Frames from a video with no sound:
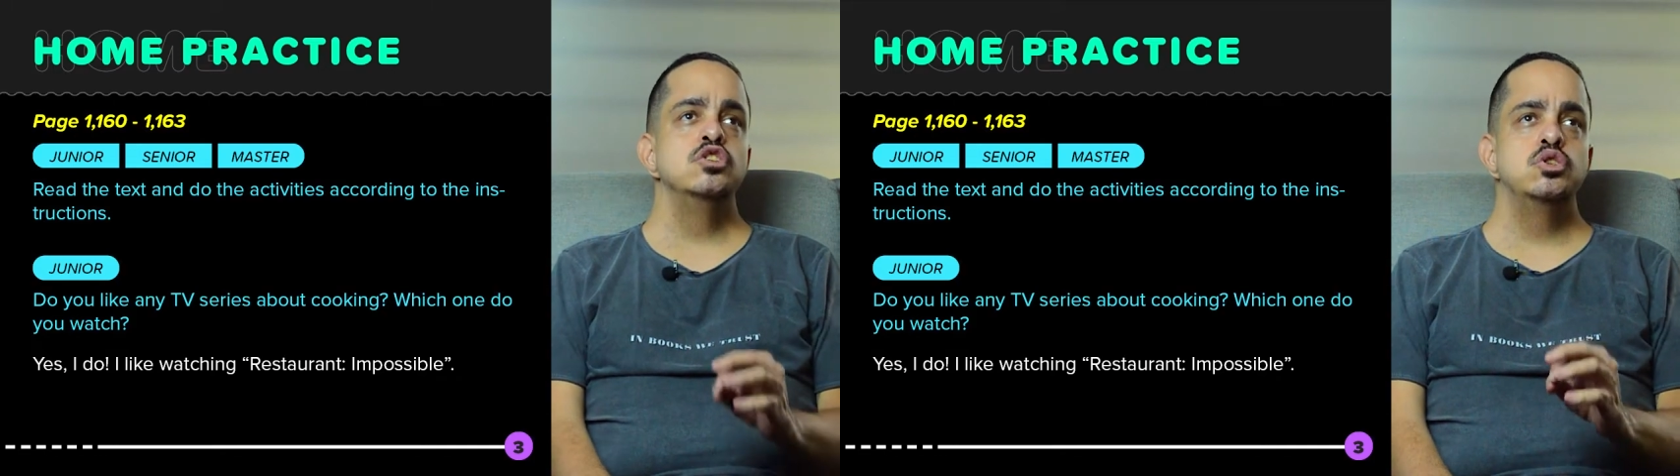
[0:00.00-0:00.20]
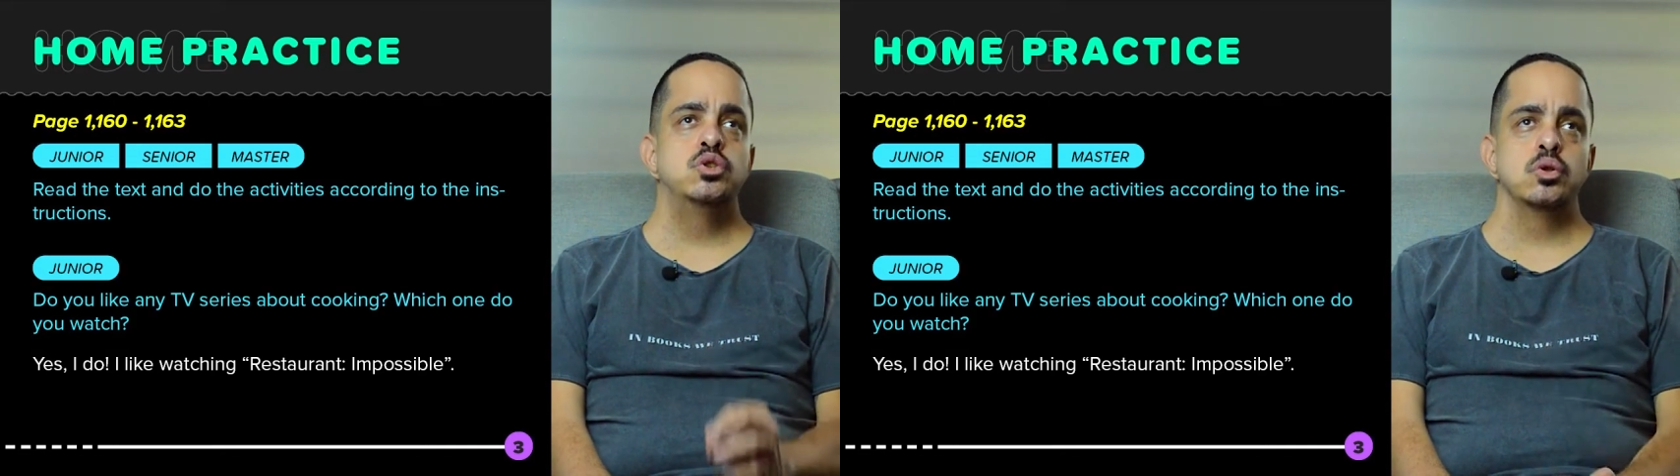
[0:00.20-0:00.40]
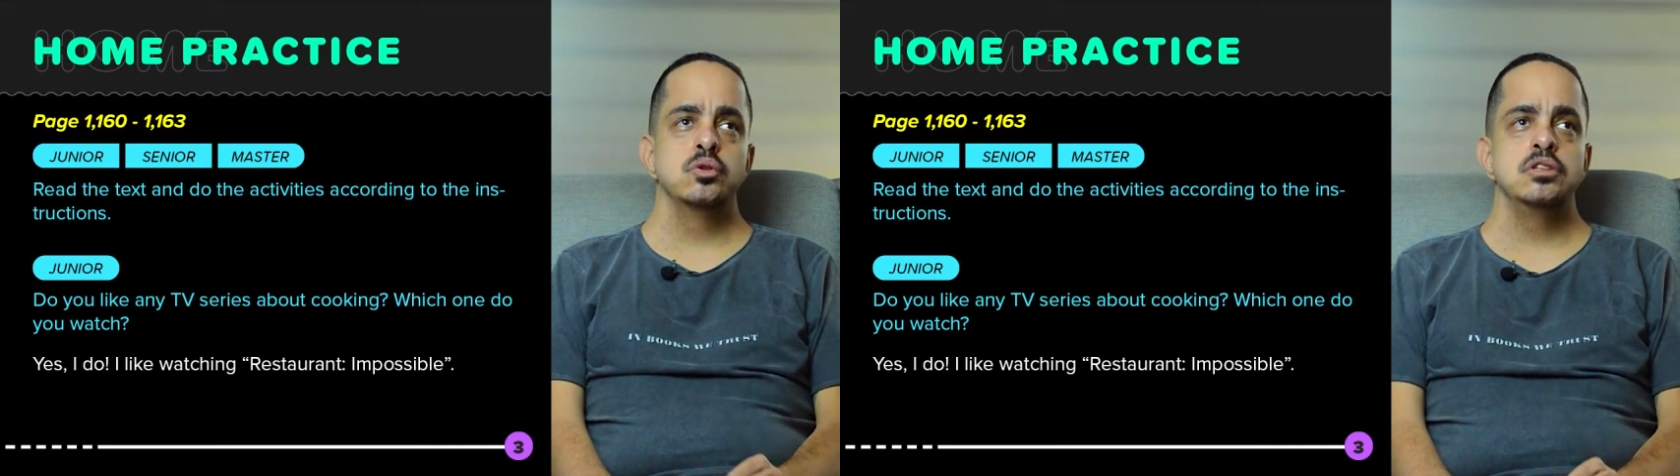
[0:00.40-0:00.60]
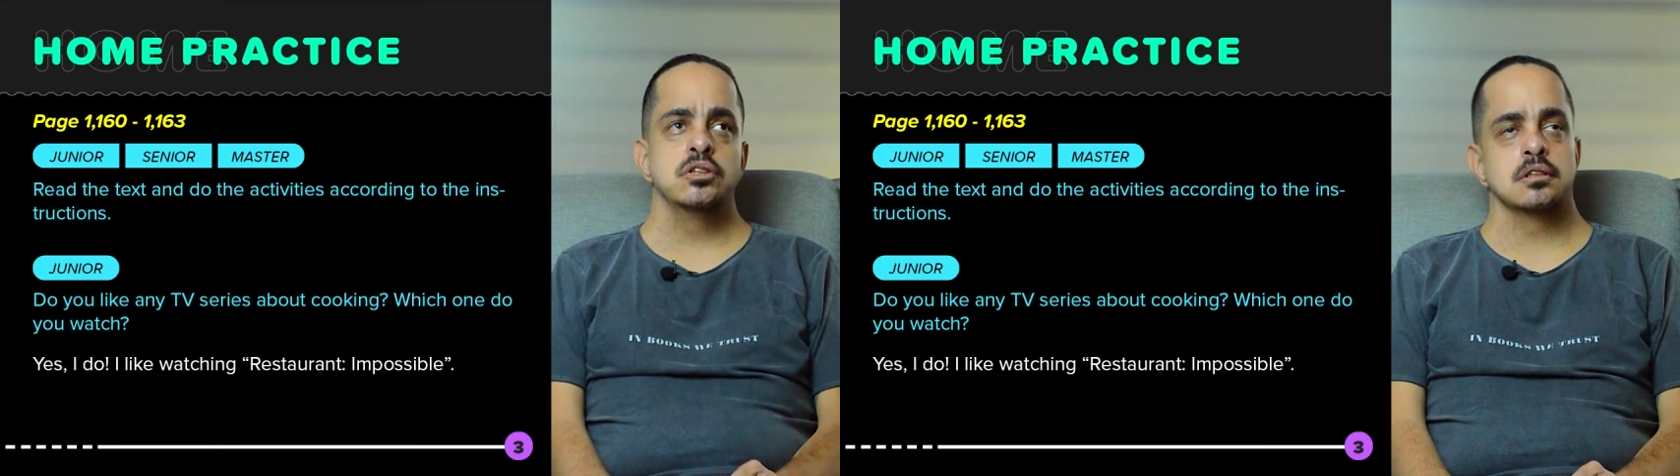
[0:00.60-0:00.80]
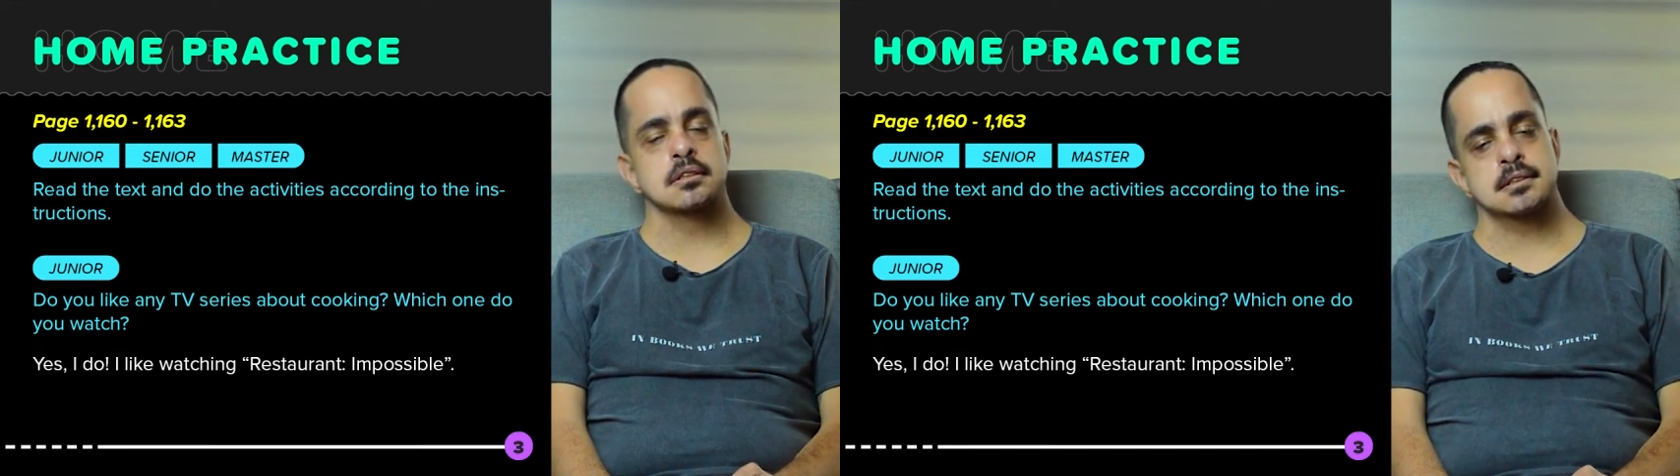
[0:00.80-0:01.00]

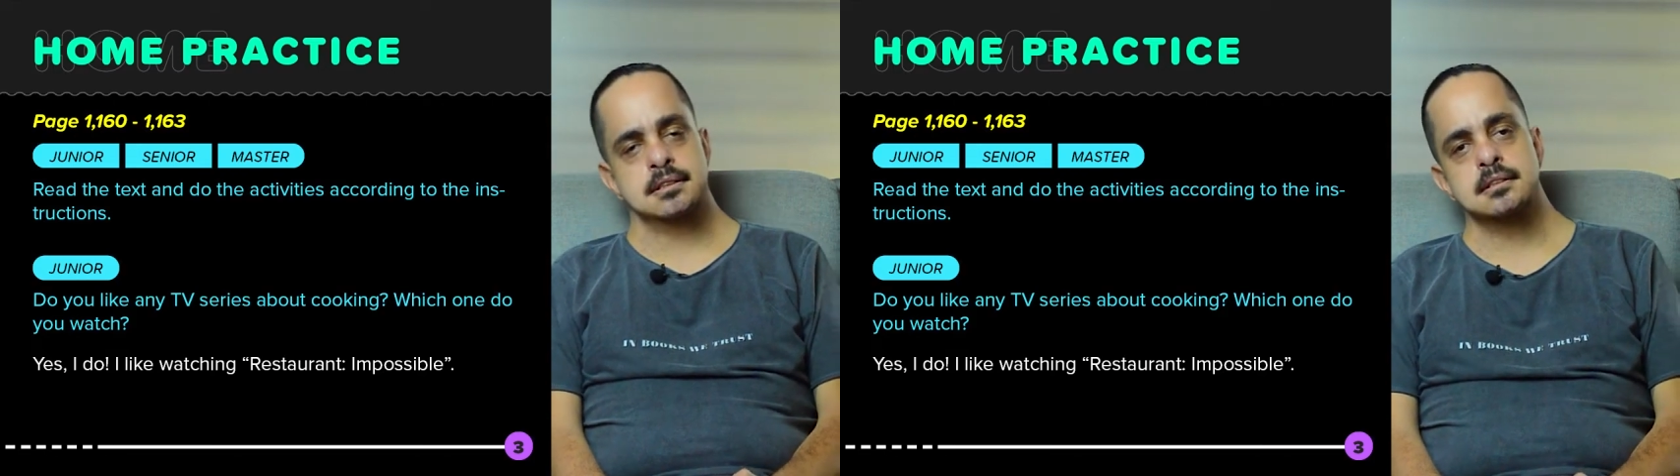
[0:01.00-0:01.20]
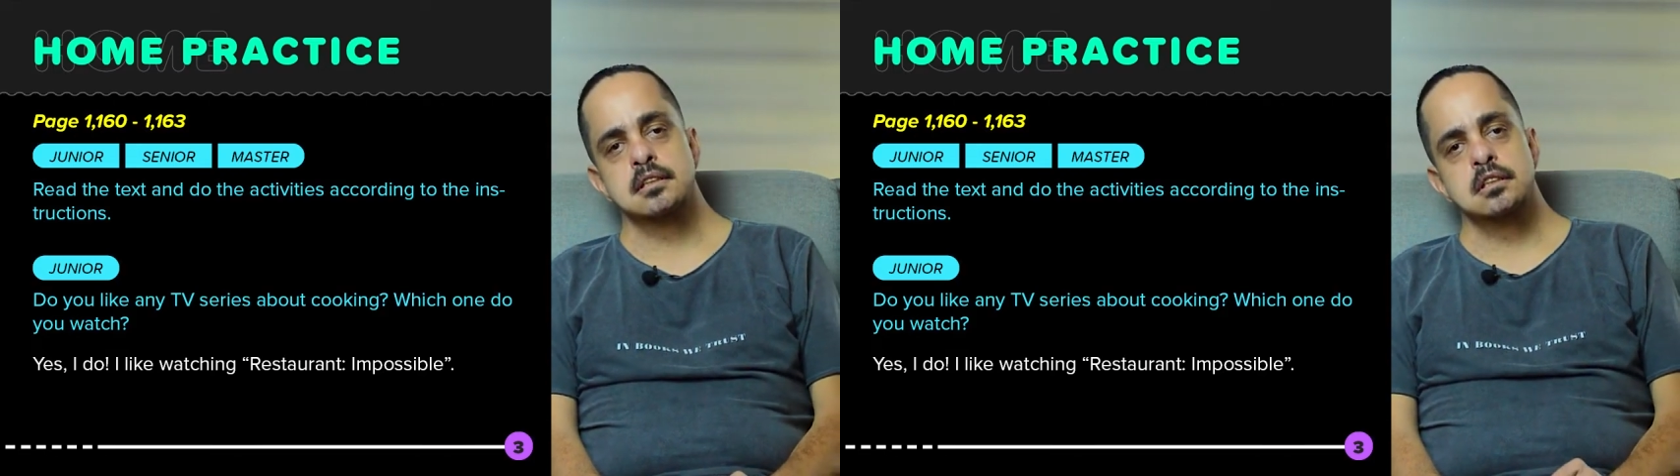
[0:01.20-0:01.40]
juniors